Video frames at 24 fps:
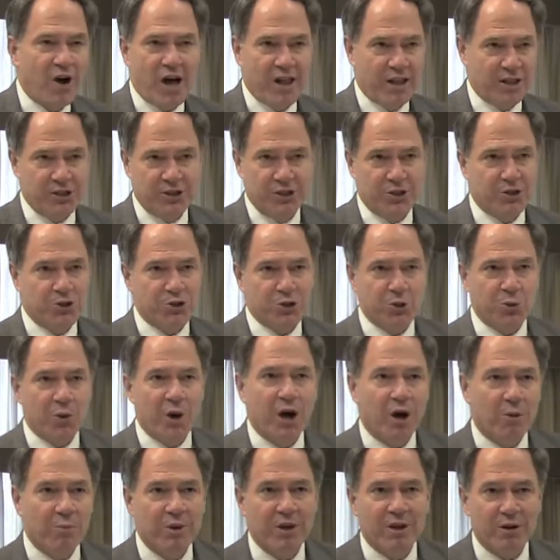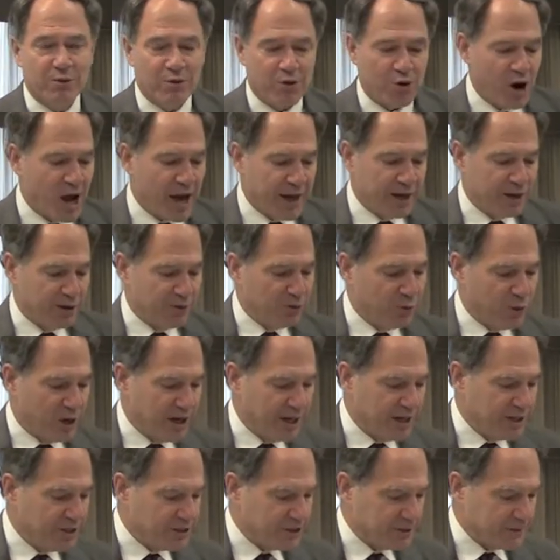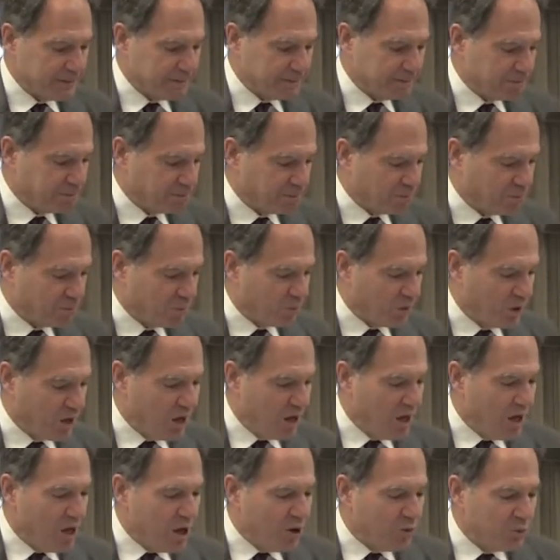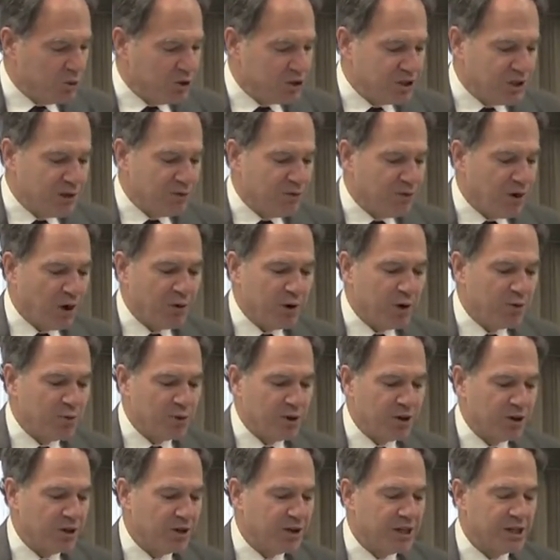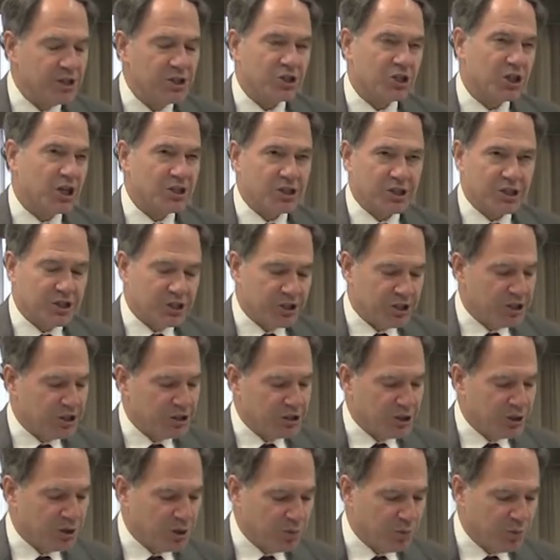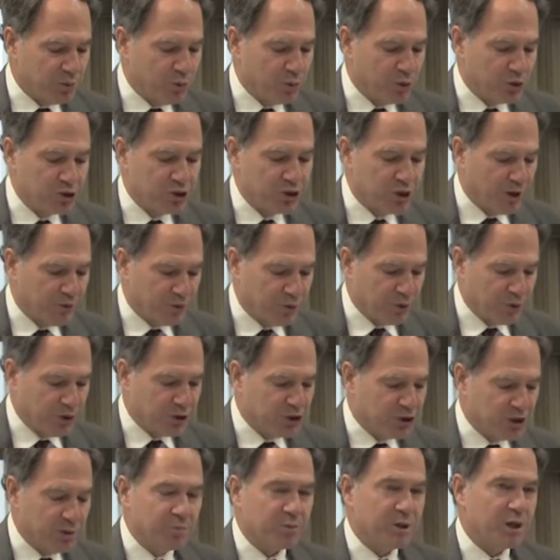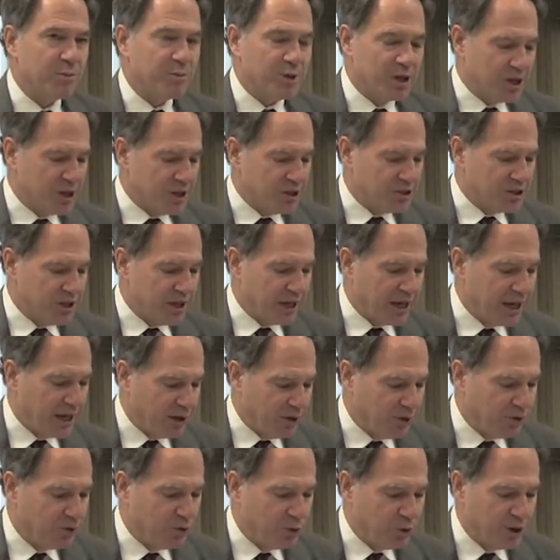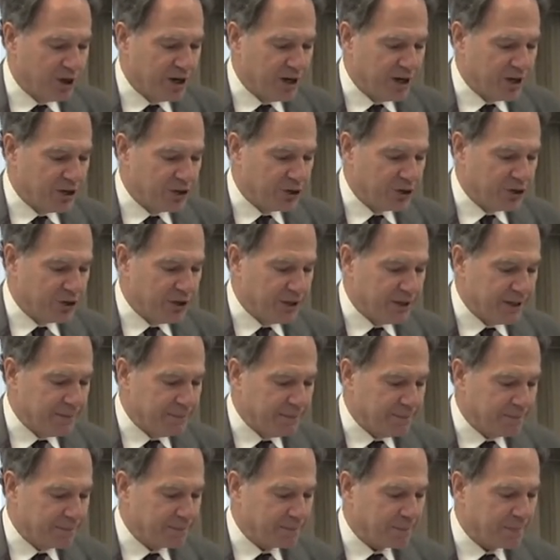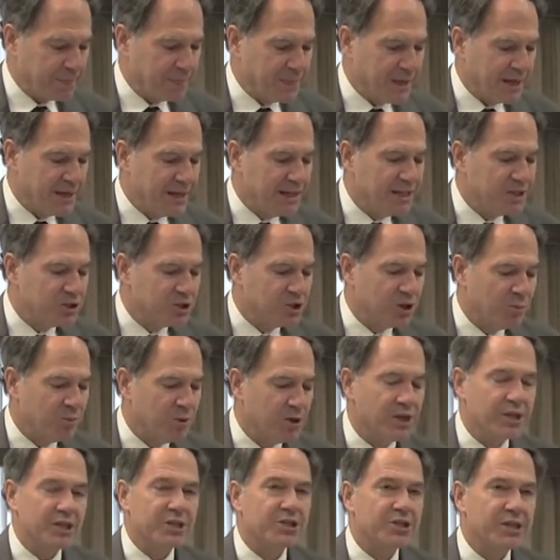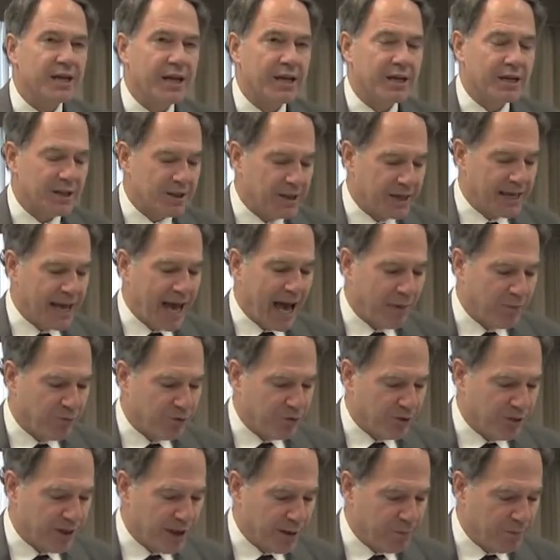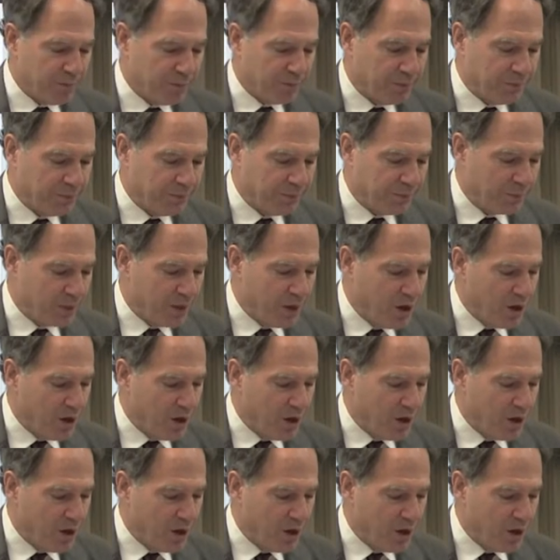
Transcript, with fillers: volunteers who help in a variety of ways. We see very real injustices that the poor suffer simply because they can't afford an attorney. They need someone to stand in the gap for them. Yes,